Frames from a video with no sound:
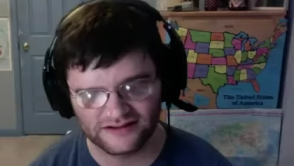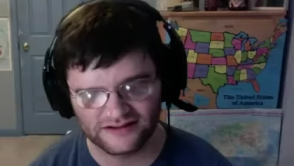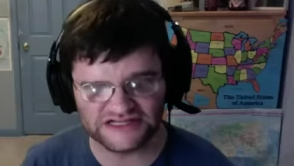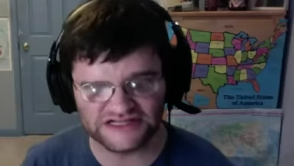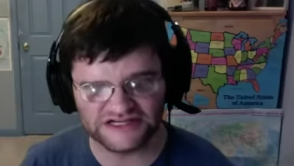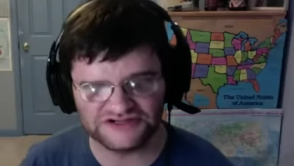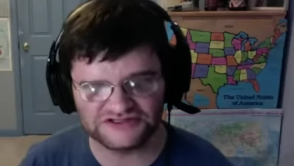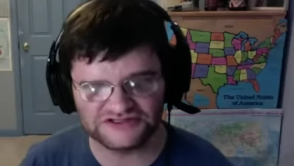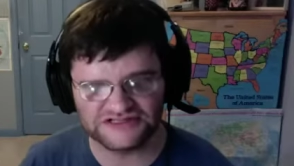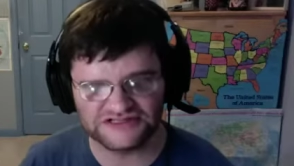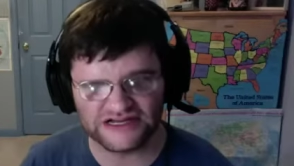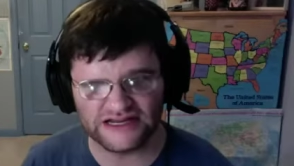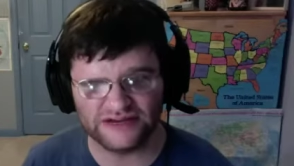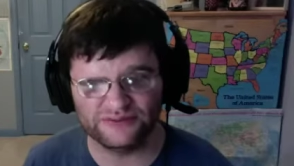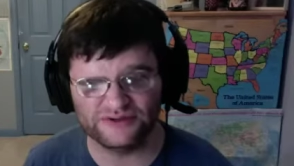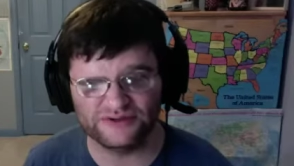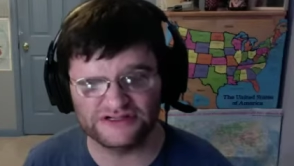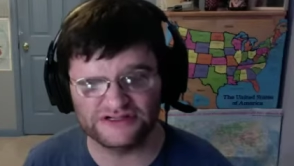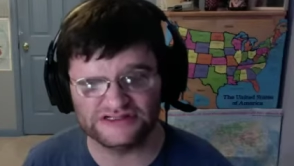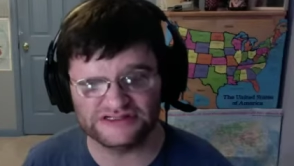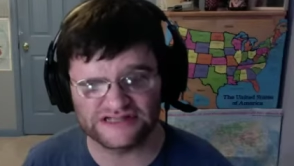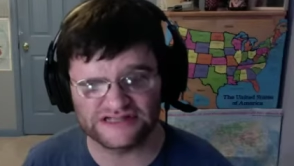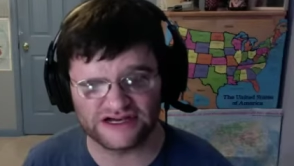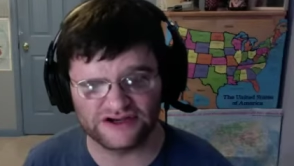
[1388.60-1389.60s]
then you said he
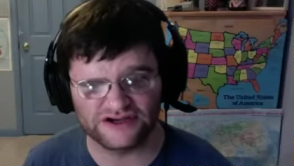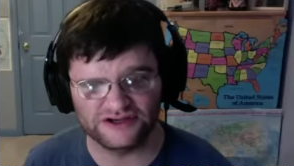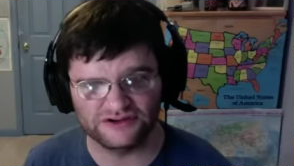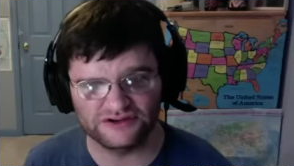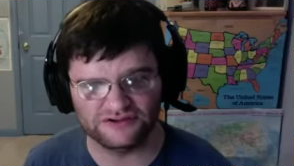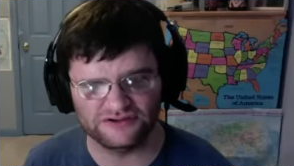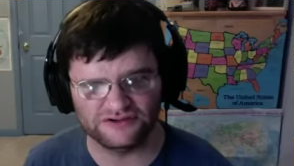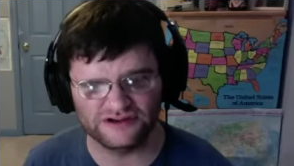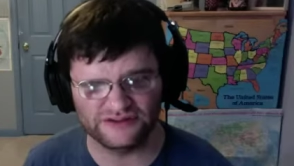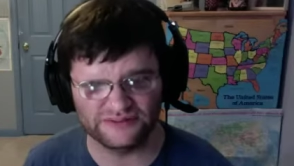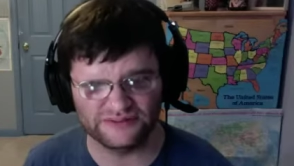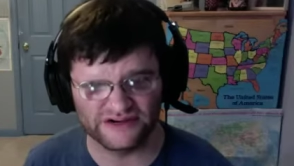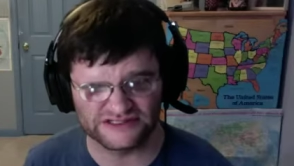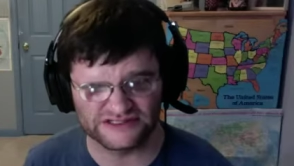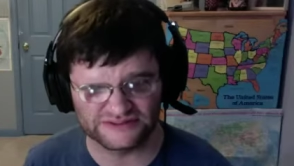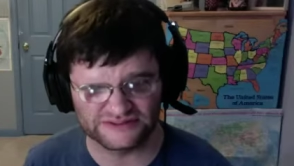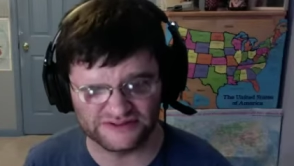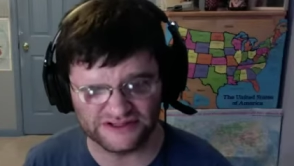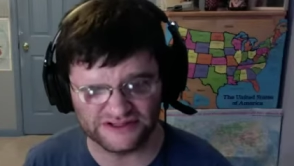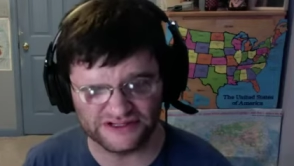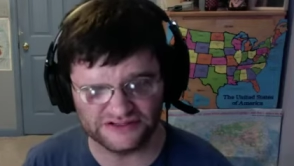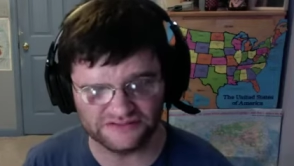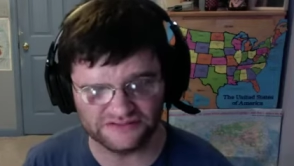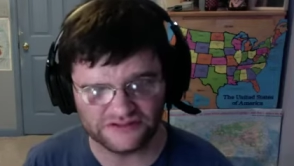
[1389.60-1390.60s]
wouldn't tell you who he was.
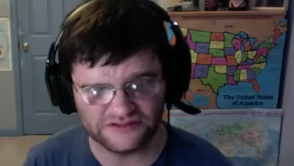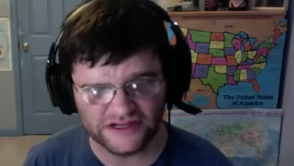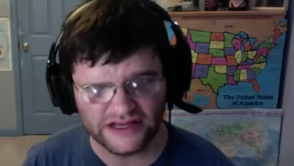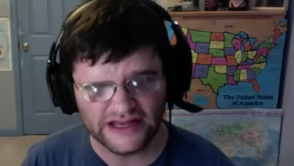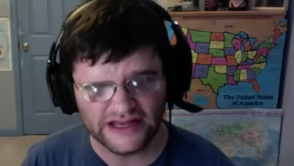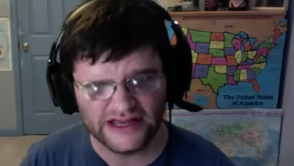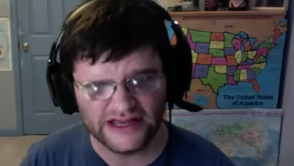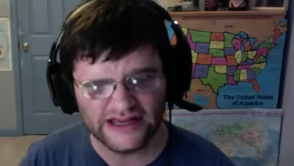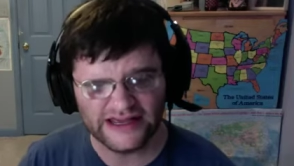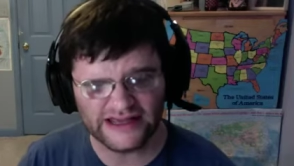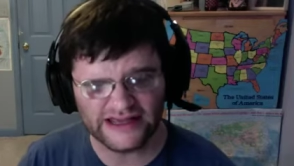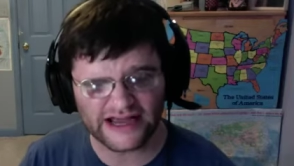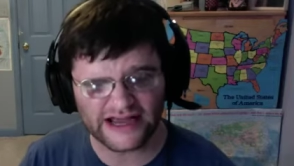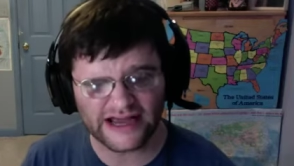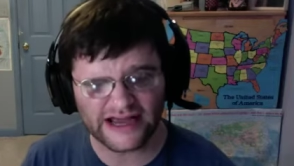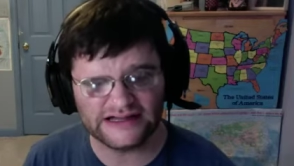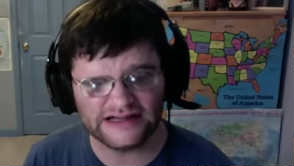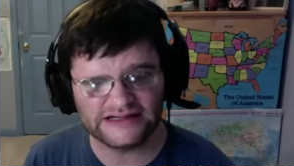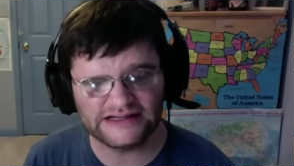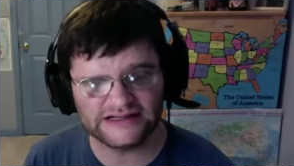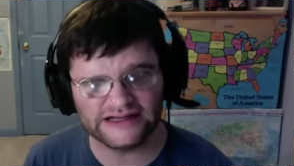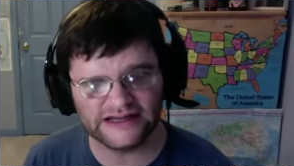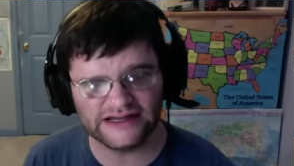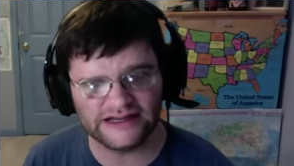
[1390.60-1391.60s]
What you he kind
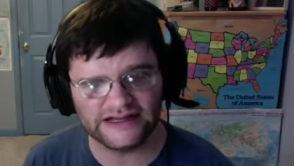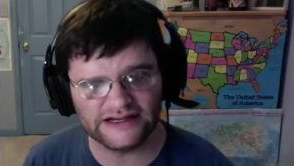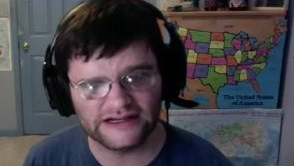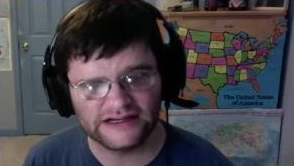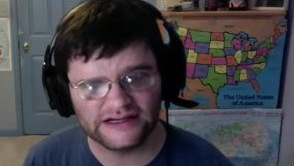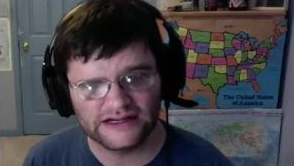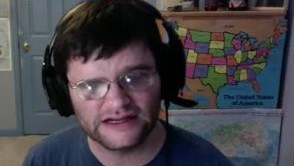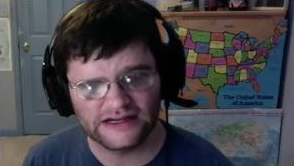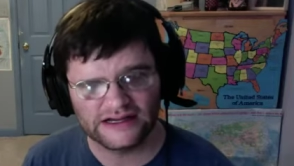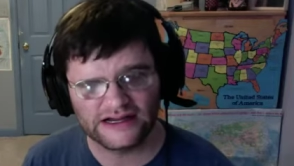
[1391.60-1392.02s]
of did.